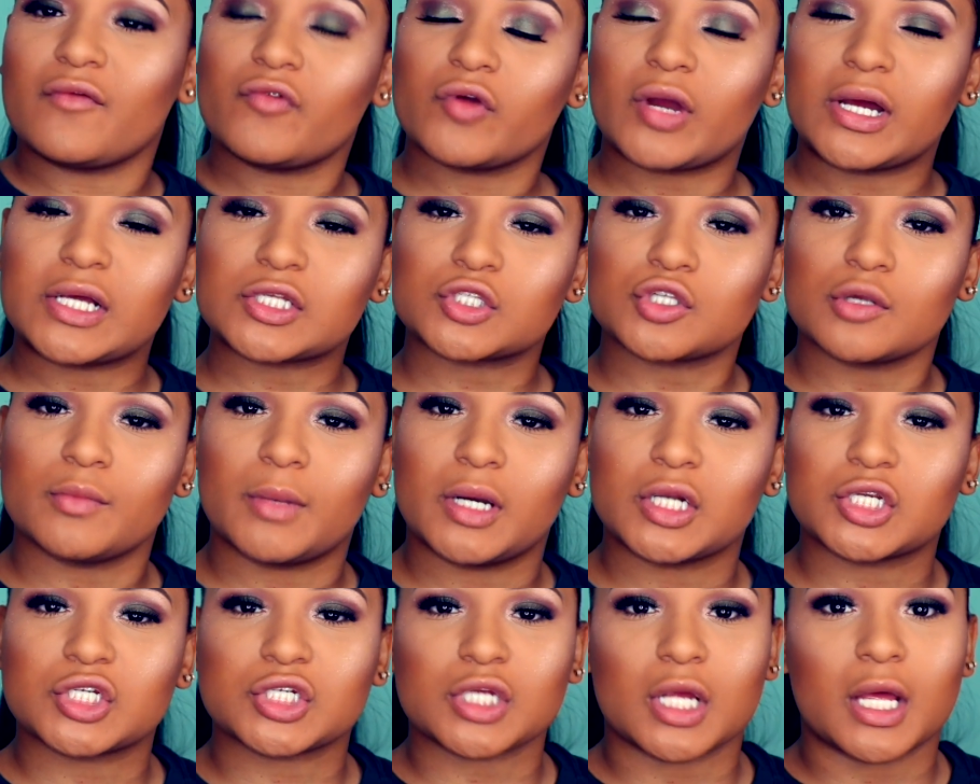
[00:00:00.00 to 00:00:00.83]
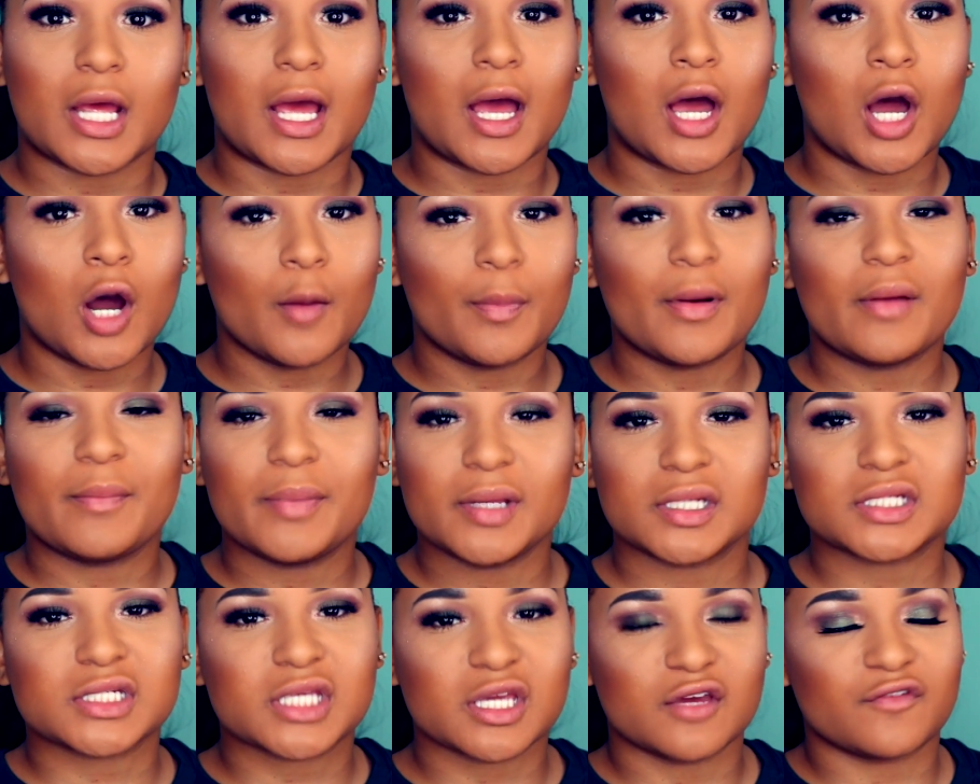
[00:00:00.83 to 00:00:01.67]
I love you guys so much. Help a
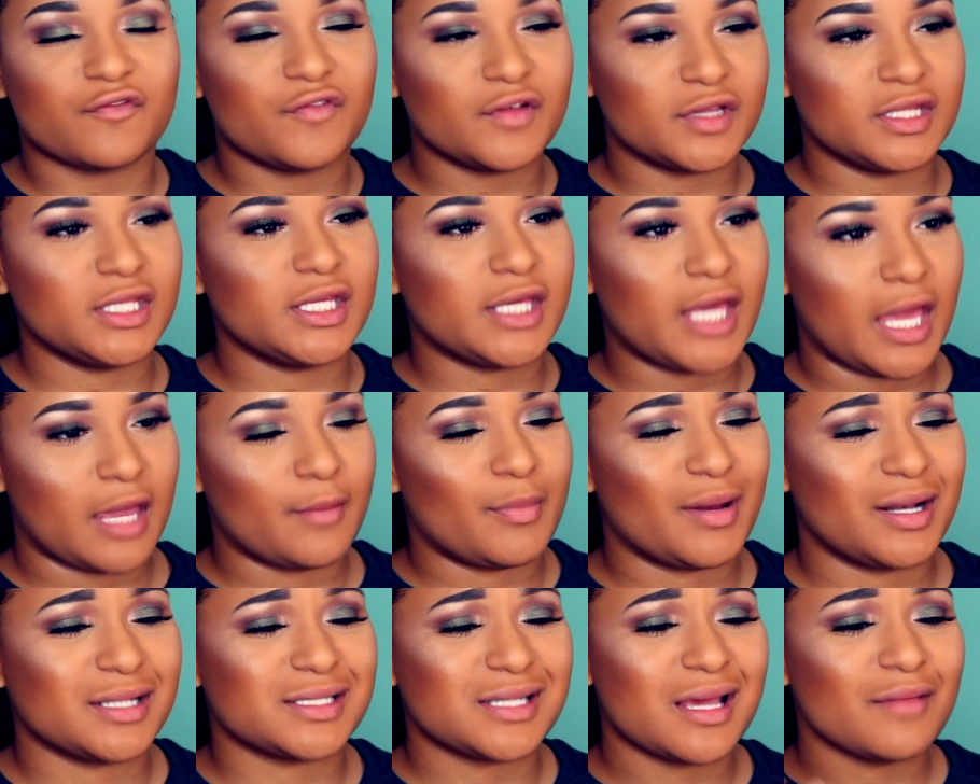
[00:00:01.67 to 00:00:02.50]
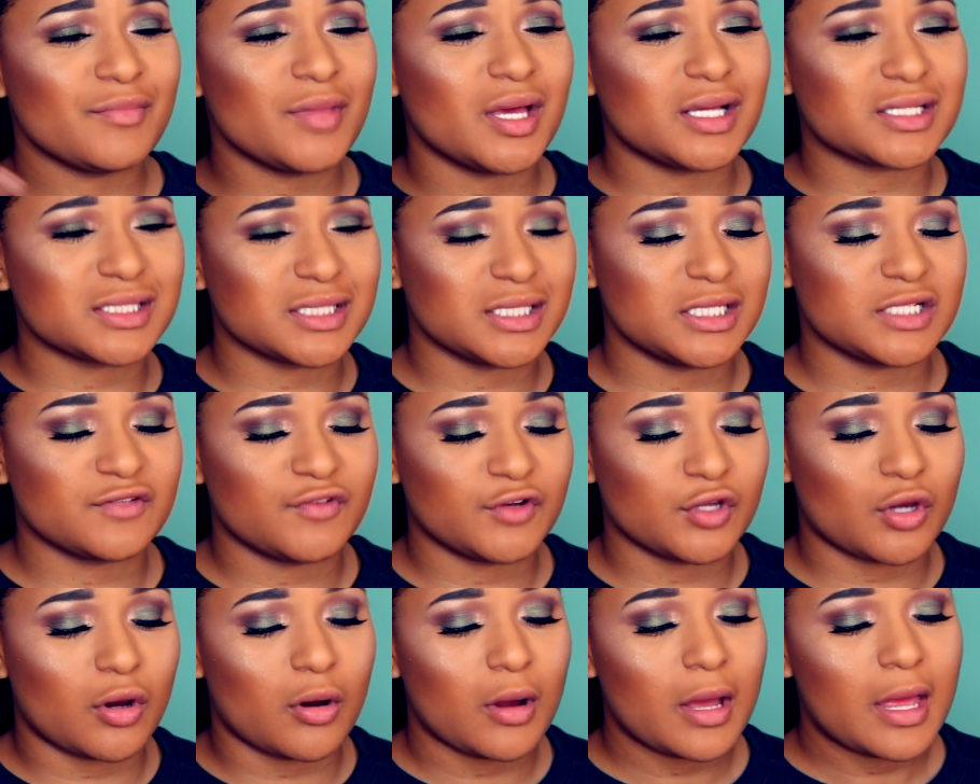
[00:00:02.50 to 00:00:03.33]
bitch get 50K. By the time y'all see this
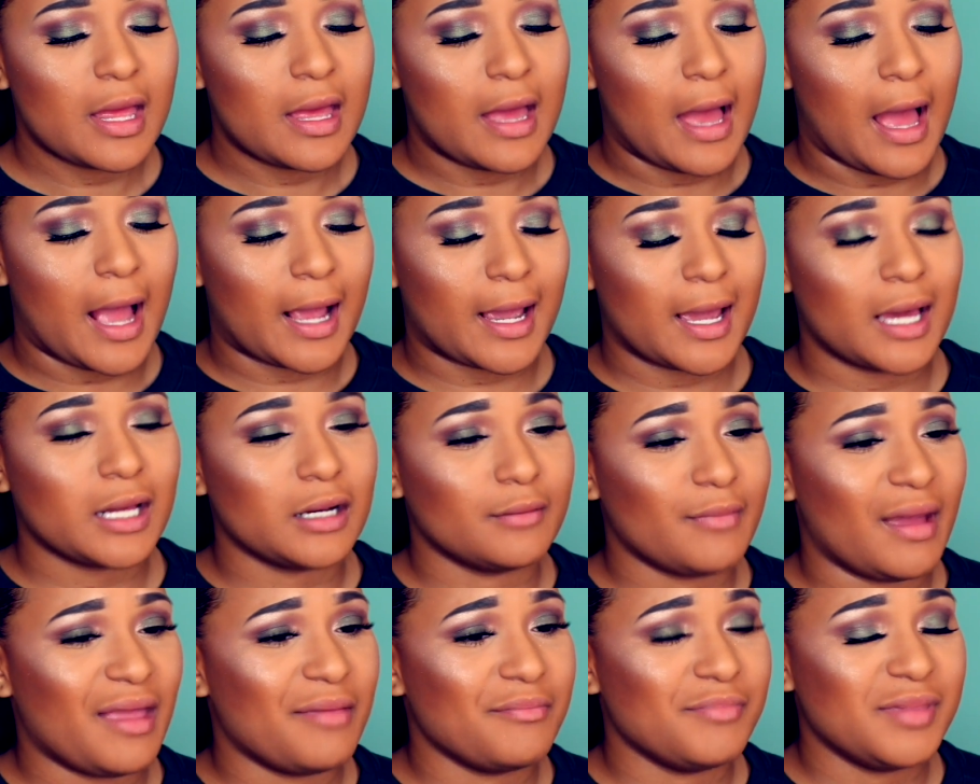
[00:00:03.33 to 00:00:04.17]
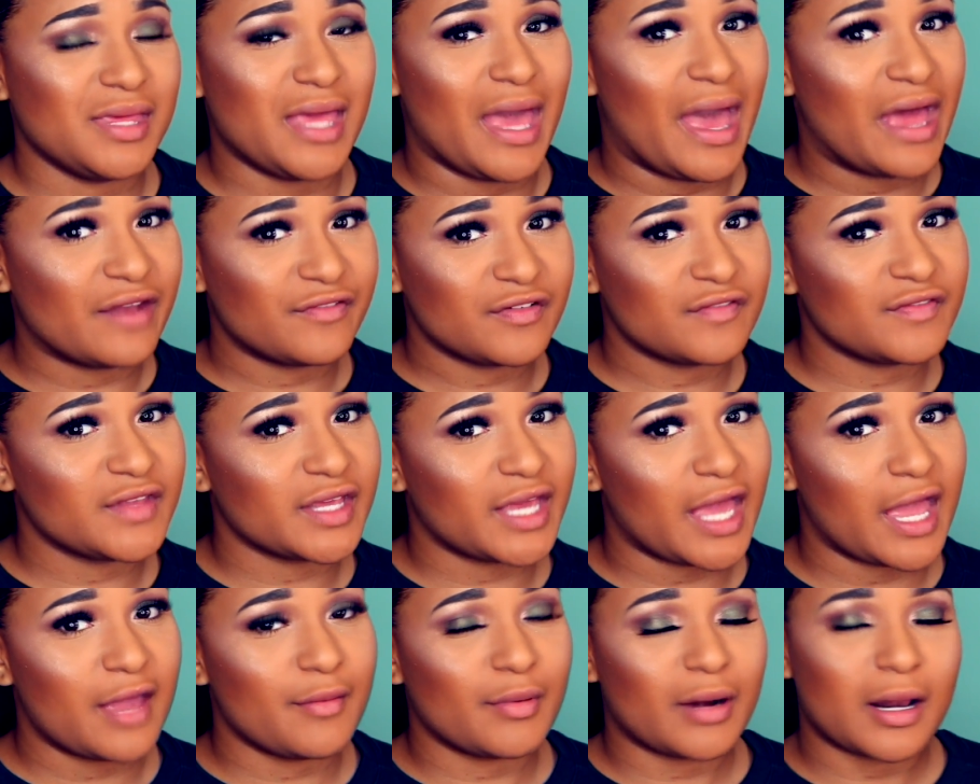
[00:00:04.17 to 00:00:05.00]
video, I kind of might be at
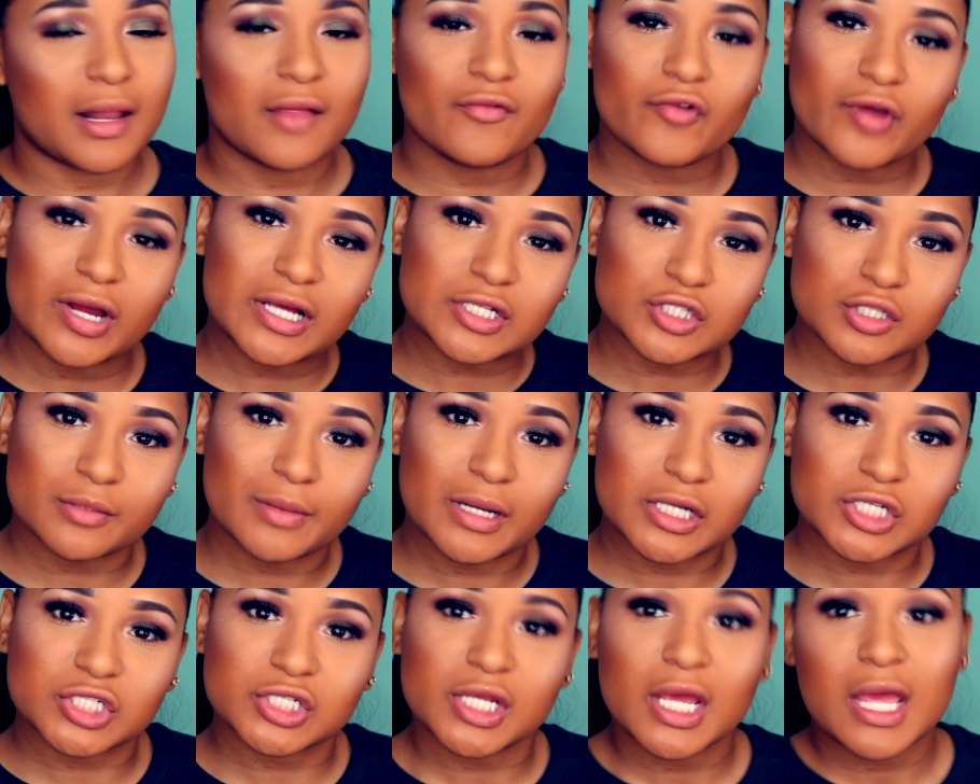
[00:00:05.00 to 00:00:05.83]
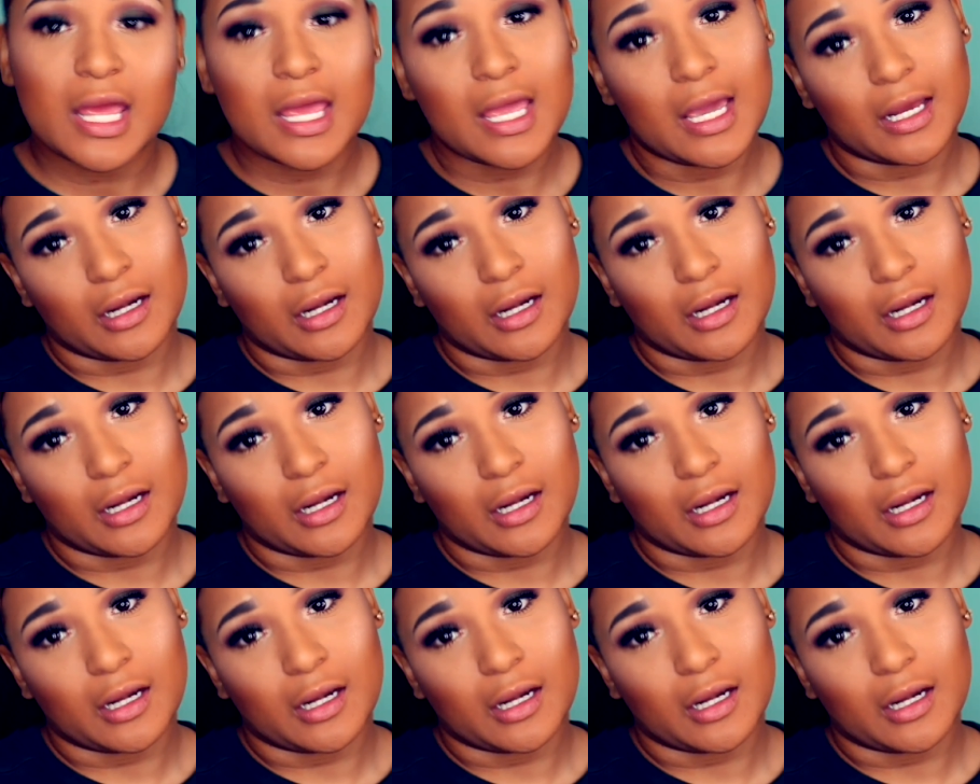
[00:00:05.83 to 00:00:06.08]
50K. But I love you guys so much.